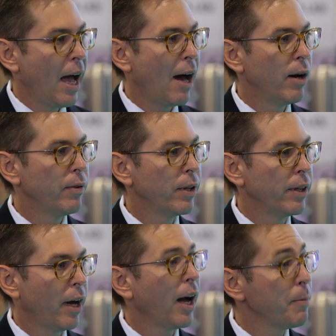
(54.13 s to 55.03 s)
However,
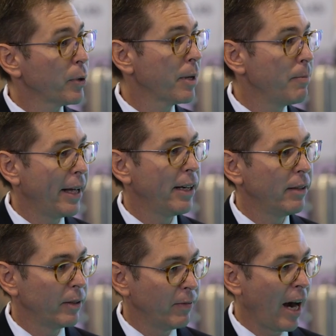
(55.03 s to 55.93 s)
the
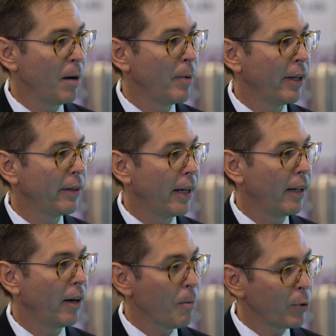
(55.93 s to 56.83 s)
hyper-competitive environment
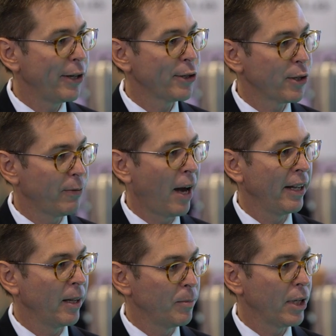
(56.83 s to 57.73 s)
that operators are
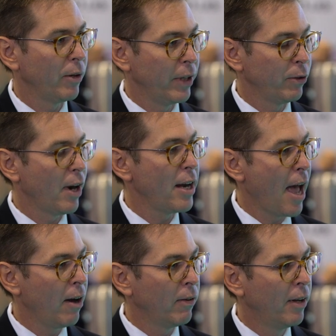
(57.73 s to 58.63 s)
finding themselves in right
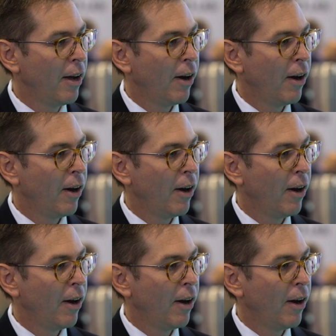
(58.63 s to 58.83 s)
now